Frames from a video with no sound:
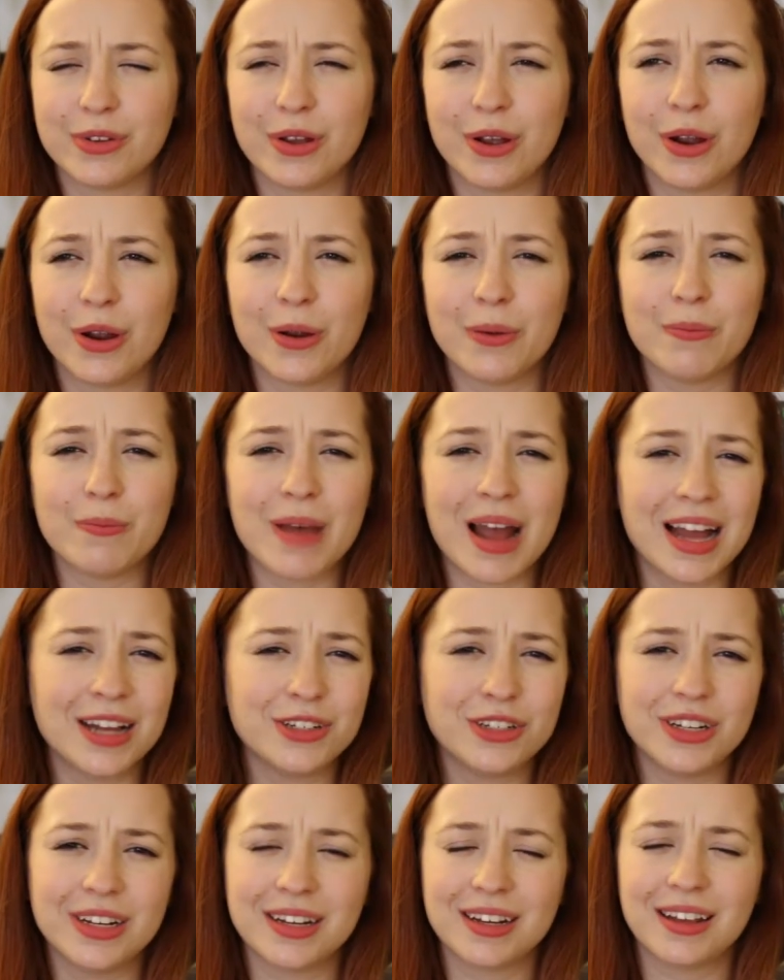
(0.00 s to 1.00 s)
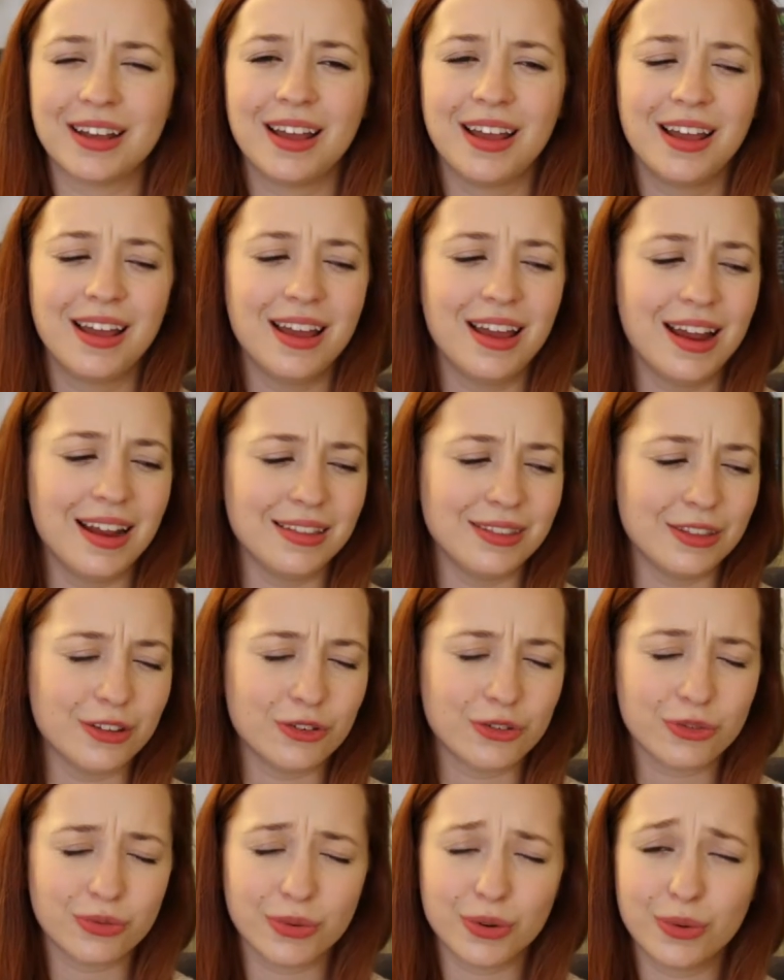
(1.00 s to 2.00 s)
her magic and the
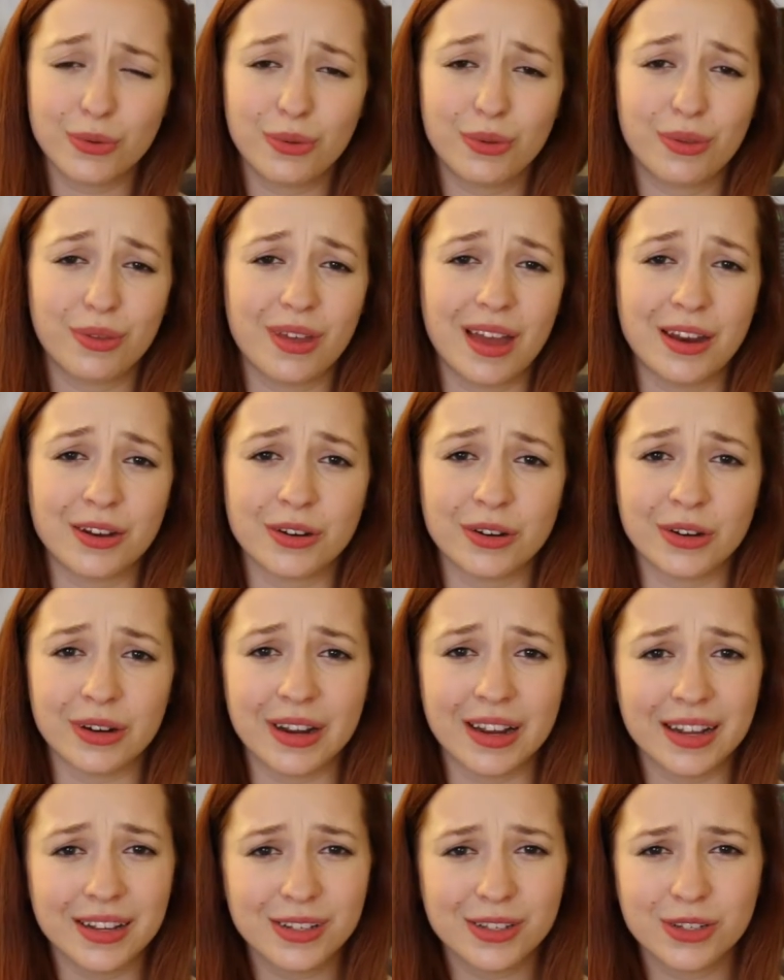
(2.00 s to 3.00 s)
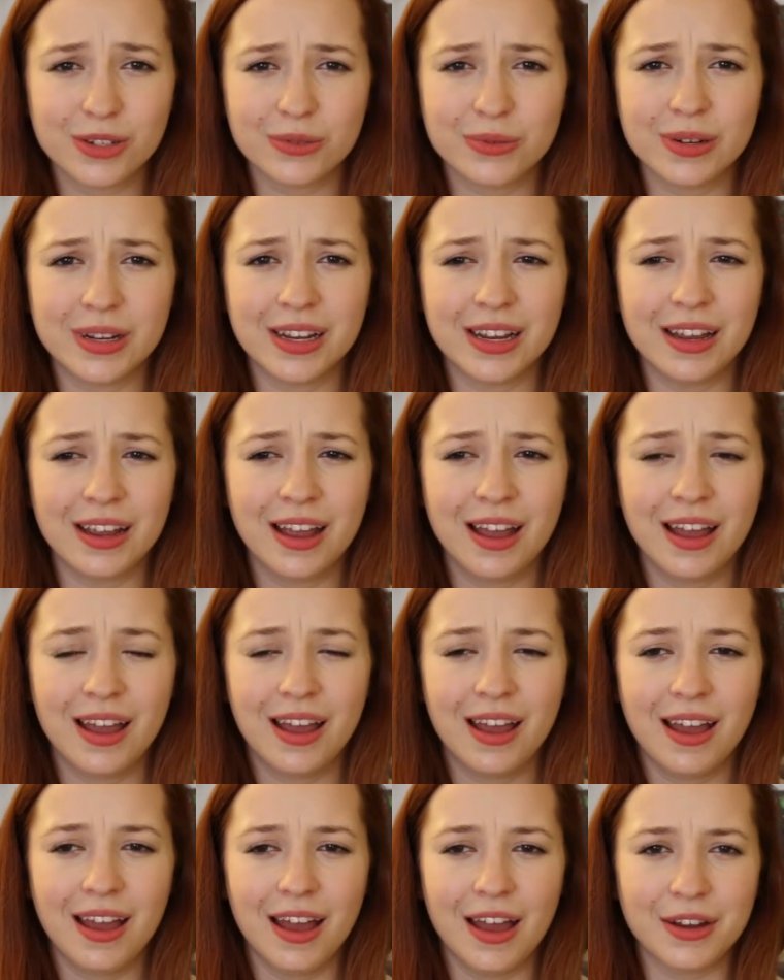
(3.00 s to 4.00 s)
truth and her history
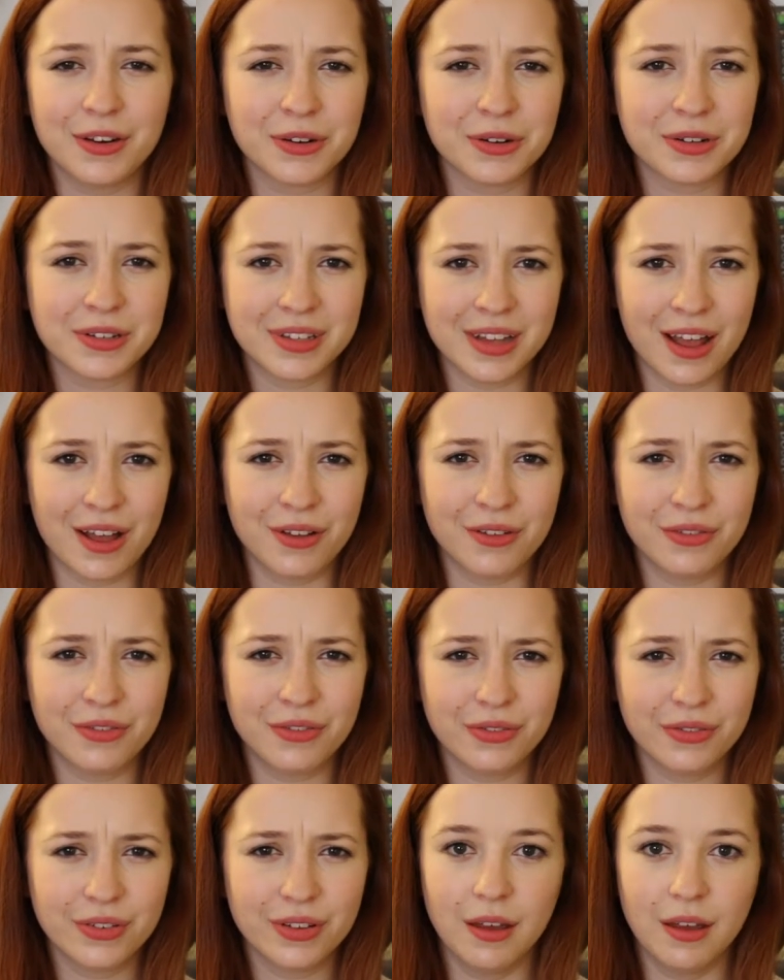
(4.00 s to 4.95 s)
and herself.